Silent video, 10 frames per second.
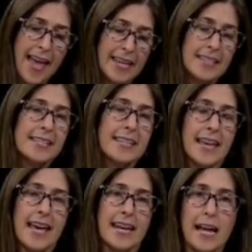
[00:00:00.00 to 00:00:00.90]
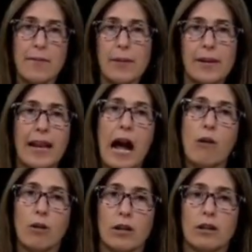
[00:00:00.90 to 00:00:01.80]
into the headache, maybe an
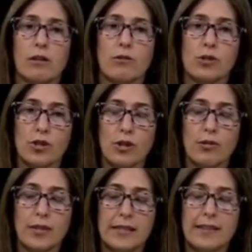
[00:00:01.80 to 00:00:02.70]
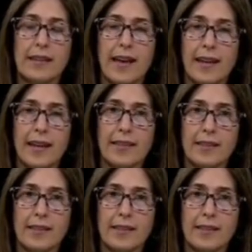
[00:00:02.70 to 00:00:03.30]
hour or so into the headache.